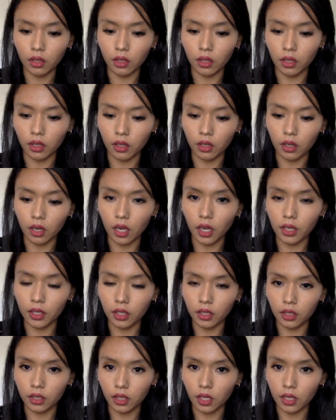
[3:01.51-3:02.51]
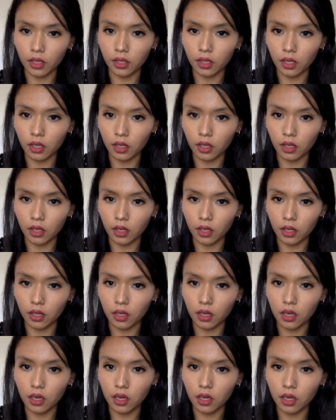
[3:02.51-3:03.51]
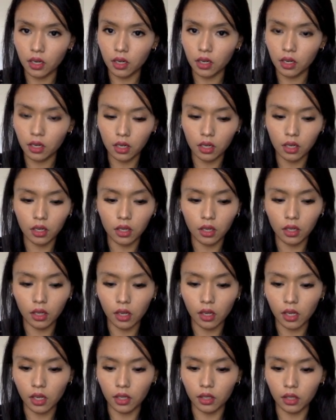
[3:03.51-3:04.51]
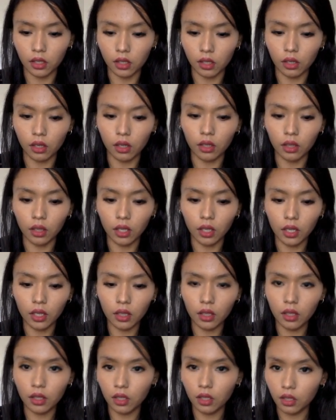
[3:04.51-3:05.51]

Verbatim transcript: and i is less than s dot length